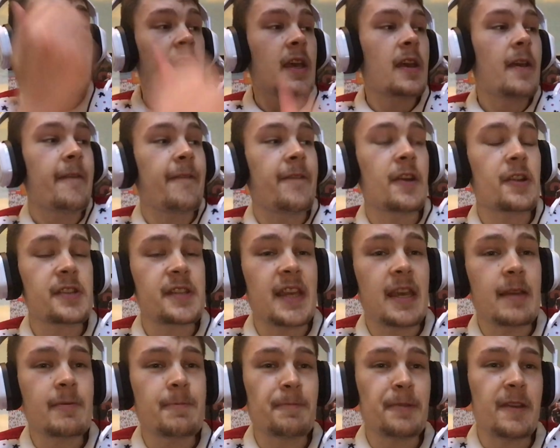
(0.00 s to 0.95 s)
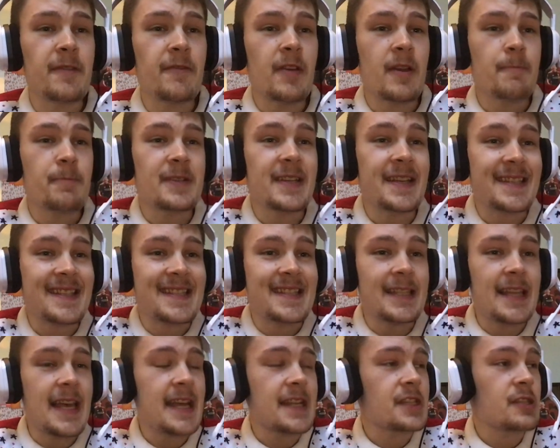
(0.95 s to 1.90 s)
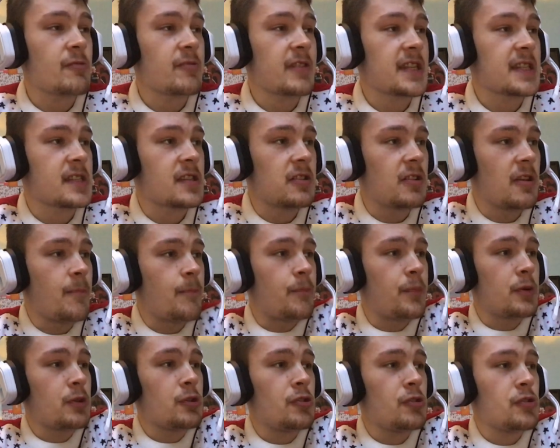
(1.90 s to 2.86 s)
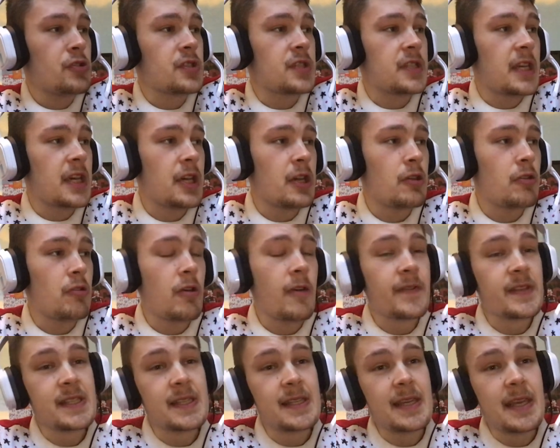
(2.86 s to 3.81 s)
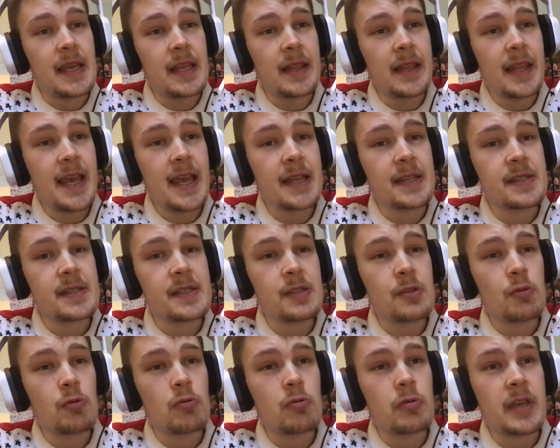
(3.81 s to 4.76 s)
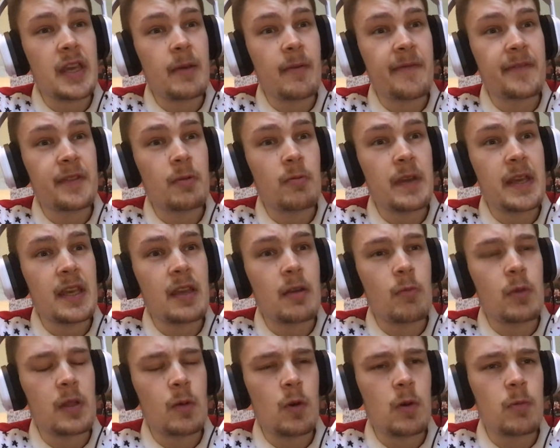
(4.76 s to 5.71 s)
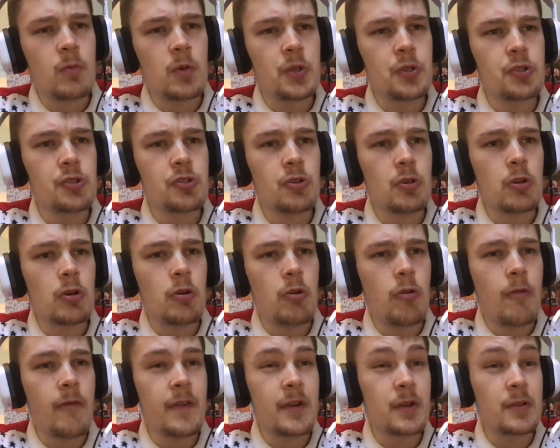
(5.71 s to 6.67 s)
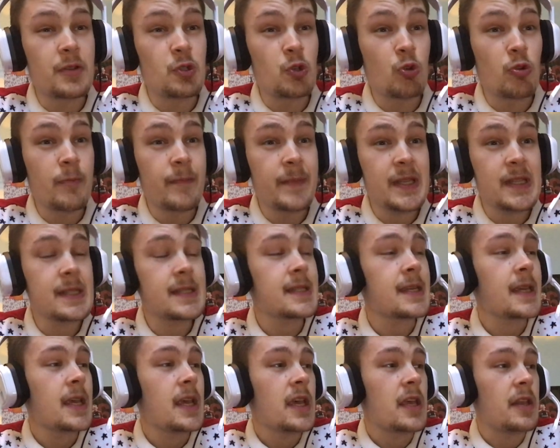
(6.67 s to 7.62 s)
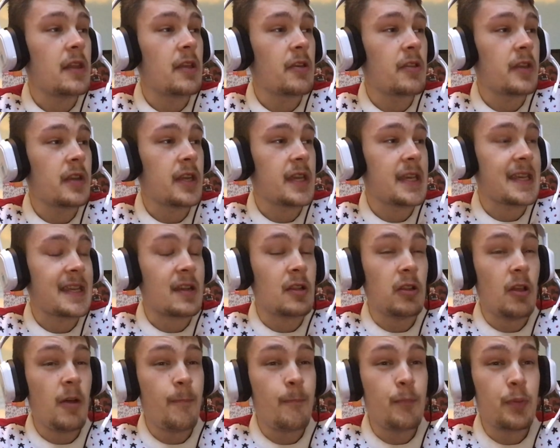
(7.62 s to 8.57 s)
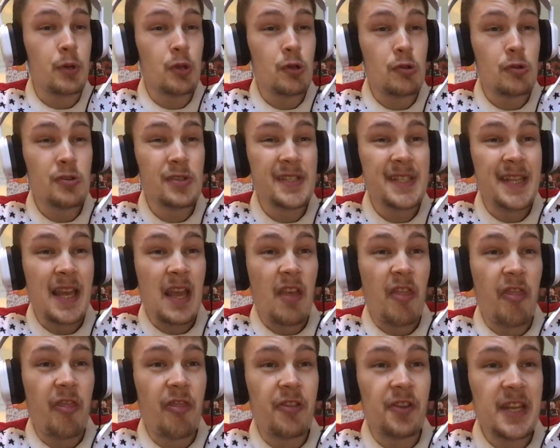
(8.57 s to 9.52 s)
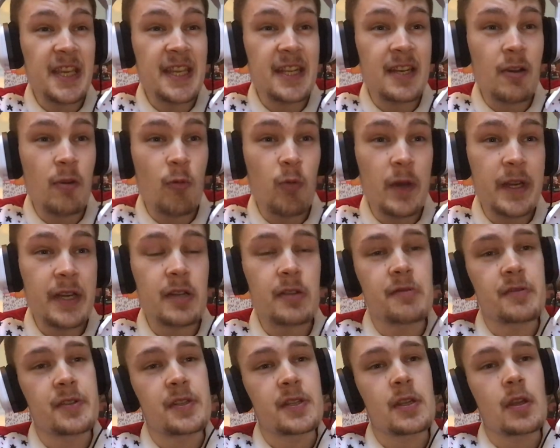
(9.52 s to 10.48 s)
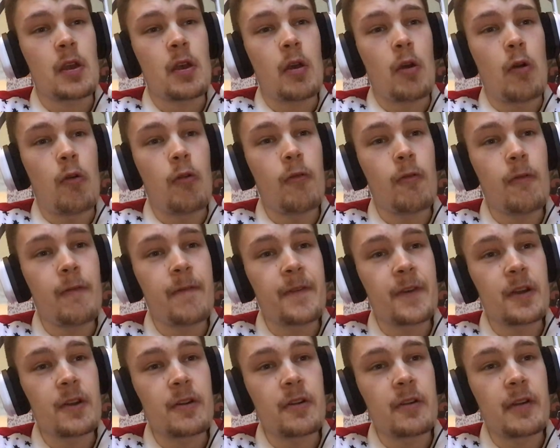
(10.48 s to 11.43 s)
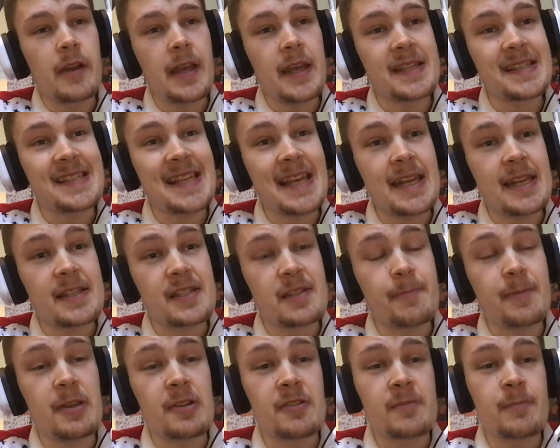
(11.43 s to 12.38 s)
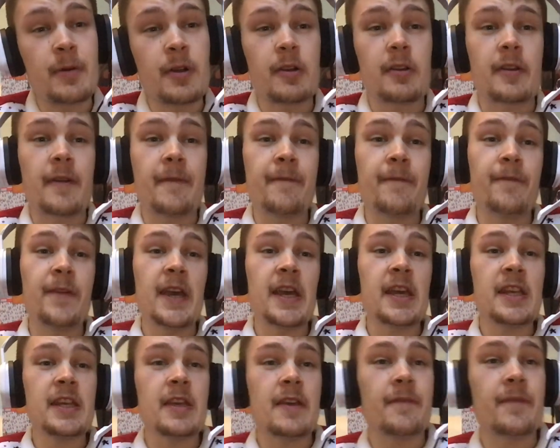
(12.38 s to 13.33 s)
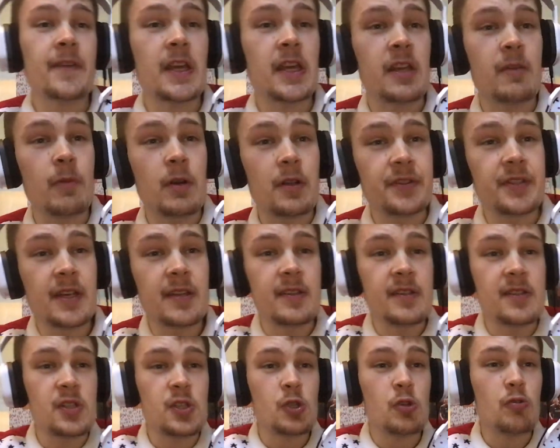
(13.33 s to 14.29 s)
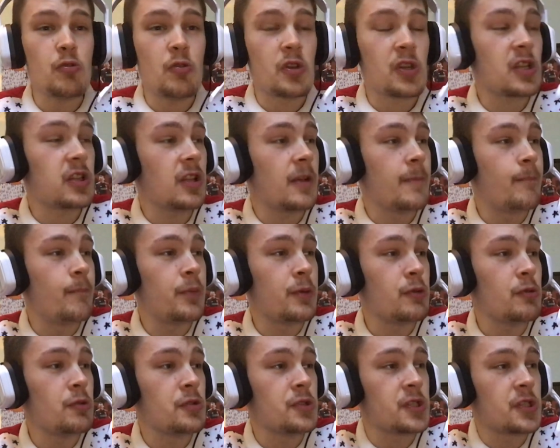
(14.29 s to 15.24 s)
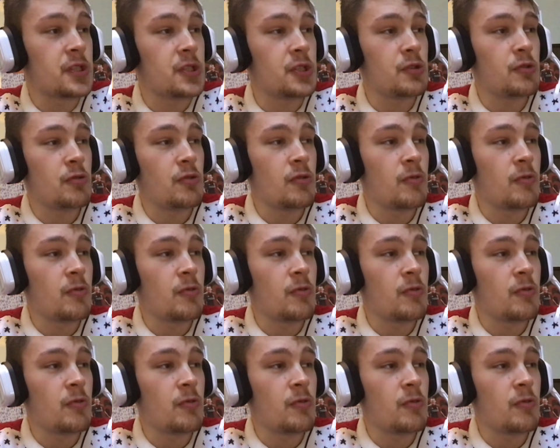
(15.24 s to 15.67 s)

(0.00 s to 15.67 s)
first game to preview and predict is Lazio against Club Brugge. Now obviously Lazio came off the way with a 1-1 draw over Dortmund the other night. Club Brugge 3-0 winners over Zenit St. Petersburg. Very, very well done to Club Brugge to